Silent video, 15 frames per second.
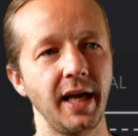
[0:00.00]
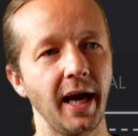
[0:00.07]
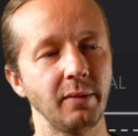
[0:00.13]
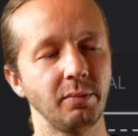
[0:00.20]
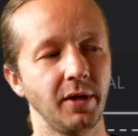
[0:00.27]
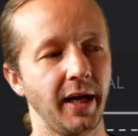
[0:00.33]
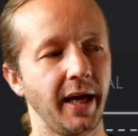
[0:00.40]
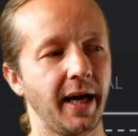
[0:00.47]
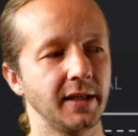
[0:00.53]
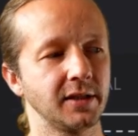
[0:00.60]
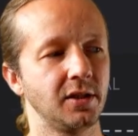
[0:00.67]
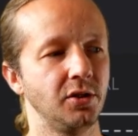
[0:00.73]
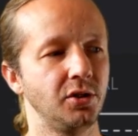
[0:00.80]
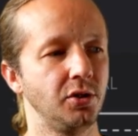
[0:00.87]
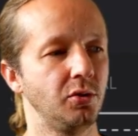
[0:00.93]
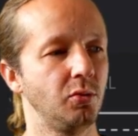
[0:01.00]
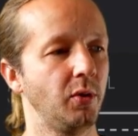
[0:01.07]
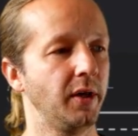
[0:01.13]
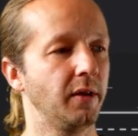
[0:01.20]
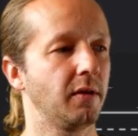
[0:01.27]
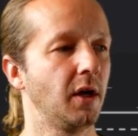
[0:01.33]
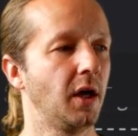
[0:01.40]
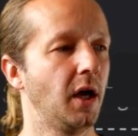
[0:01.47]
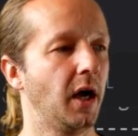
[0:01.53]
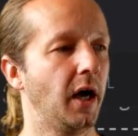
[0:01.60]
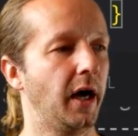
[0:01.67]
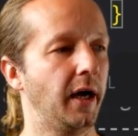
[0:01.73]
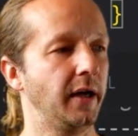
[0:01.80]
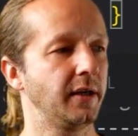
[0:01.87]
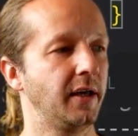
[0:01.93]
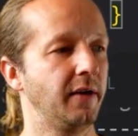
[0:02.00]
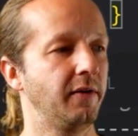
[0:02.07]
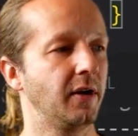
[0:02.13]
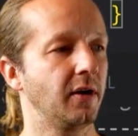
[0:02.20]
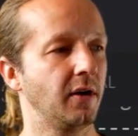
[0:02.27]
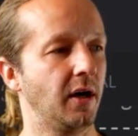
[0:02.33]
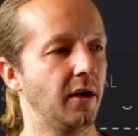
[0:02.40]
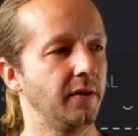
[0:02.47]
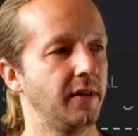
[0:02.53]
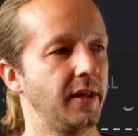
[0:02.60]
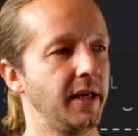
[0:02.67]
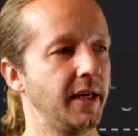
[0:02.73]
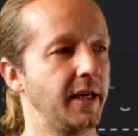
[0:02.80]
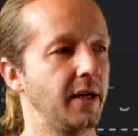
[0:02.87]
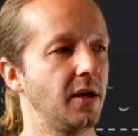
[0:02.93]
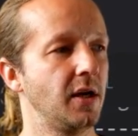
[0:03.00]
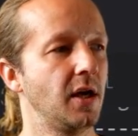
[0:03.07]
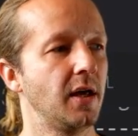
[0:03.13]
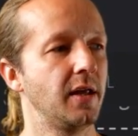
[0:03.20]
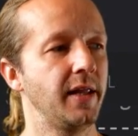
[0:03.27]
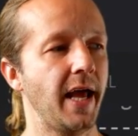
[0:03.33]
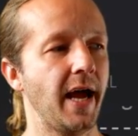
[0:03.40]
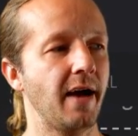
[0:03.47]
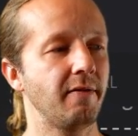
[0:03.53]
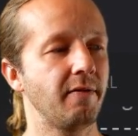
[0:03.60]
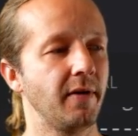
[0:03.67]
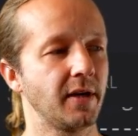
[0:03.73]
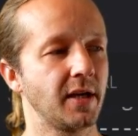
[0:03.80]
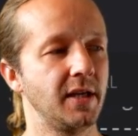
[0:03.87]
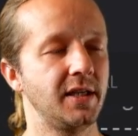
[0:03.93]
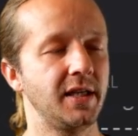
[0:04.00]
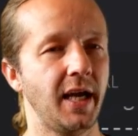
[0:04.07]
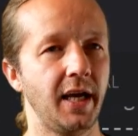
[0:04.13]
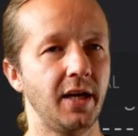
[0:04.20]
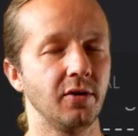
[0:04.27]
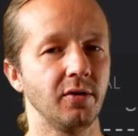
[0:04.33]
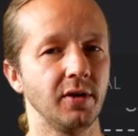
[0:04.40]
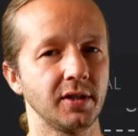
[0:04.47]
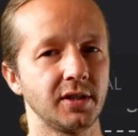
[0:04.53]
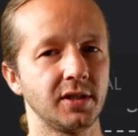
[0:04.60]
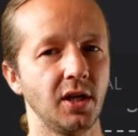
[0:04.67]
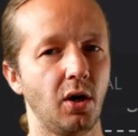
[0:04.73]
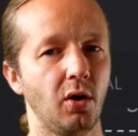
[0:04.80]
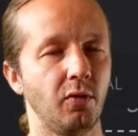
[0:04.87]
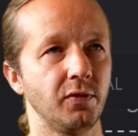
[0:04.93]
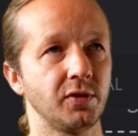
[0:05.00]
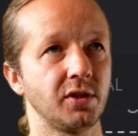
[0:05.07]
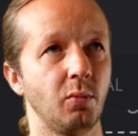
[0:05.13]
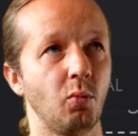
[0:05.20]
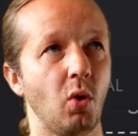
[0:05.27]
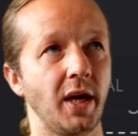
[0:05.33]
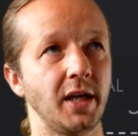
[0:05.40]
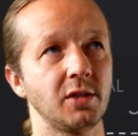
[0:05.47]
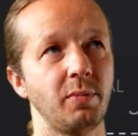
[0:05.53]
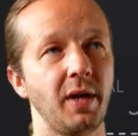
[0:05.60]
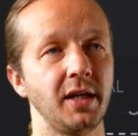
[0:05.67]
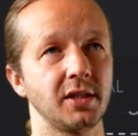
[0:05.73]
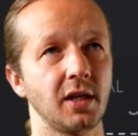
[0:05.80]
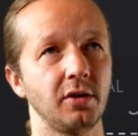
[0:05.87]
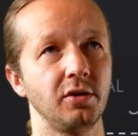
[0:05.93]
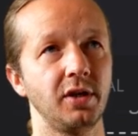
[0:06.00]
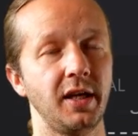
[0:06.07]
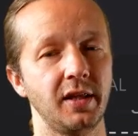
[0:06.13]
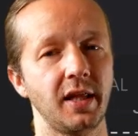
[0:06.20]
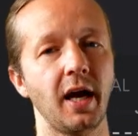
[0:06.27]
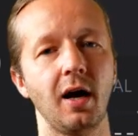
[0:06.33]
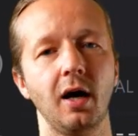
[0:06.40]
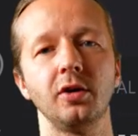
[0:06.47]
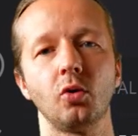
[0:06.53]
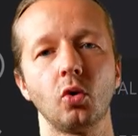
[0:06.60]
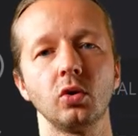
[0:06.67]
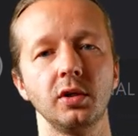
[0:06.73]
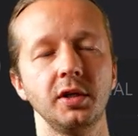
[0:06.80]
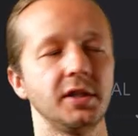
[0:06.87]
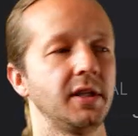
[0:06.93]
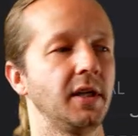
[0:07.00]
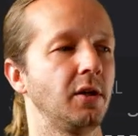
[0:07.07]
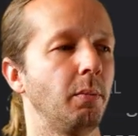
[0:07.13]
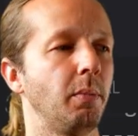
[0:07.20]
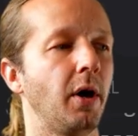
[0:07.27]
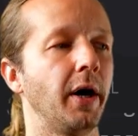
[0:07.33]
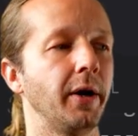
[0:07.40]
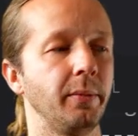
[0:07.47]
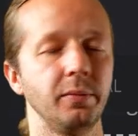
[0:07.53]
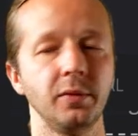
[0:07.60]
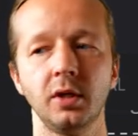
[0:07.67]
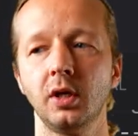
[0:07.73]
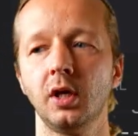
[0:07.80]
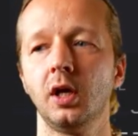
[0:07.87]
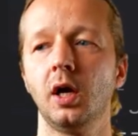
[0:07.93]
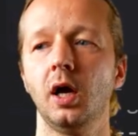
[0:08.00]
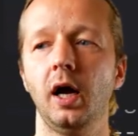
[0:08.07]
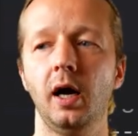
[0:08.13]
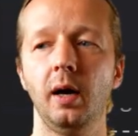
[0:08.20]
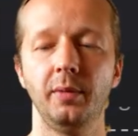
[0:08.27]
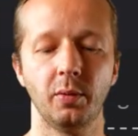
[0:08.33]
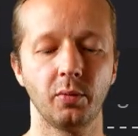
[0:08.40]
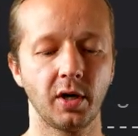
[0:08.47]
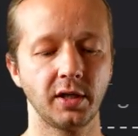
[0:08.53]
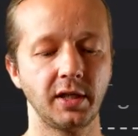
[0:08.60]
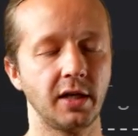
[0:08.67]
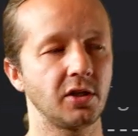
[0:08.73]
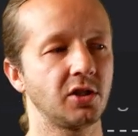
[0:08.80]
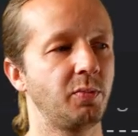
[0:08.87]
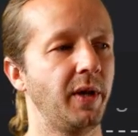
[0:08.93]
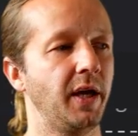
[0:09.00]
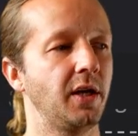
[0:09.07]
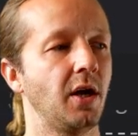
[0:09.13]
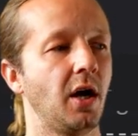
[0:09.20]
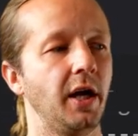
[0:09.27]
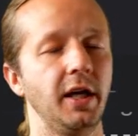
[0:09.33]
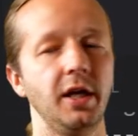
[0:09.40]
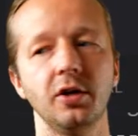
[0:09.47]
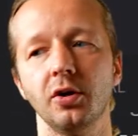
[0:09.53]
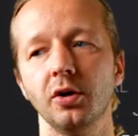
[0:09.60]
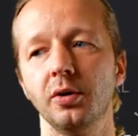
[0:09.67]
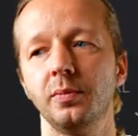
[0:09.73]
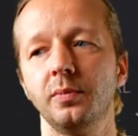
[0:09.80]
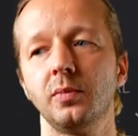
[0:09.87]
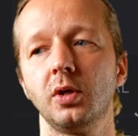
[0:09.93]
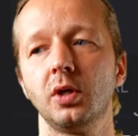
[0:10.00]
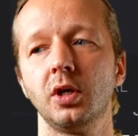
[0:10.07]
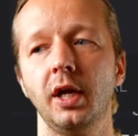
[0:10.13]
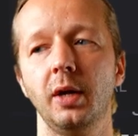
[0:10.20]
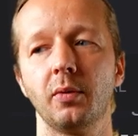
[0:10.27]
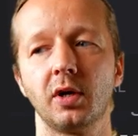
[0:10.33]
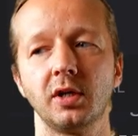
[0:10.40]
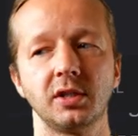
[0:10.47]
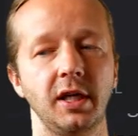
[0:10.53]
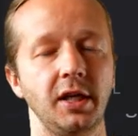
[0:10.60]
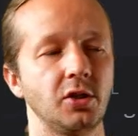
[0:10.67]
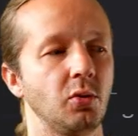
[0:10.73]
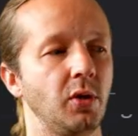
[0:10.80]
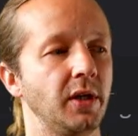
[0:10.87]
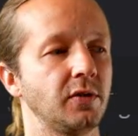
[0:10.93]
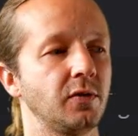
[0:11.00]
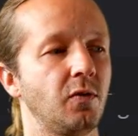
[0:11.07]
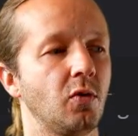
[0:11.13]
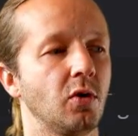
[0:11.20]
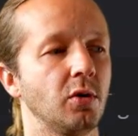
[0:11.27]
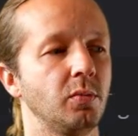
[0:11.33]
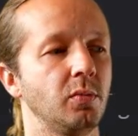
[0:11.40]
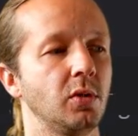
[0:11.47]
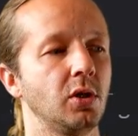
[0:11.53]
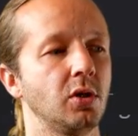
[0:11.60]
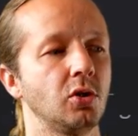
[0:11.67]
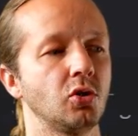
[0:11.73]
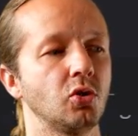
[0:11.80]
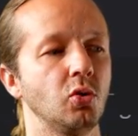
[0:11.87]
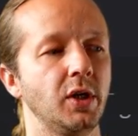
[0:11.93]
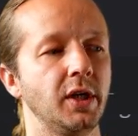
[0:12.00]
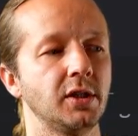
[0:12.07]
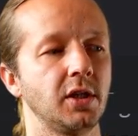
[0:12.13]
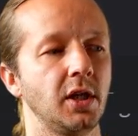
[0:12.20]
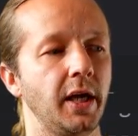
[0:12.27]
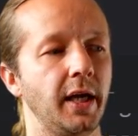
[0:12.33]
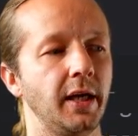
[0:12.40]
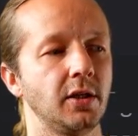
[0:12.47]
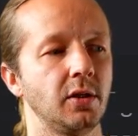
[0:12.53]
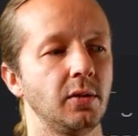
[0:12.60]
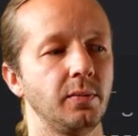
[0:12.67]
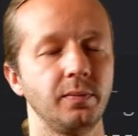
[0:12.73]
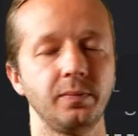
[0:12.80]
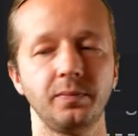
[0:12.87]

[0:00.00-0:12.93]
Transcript: yet, but it has to do with giving the nav container itself some white space underneath that unordered list at the bottom. Then we're gonna take our span.inner, and we're gonna say transform, translate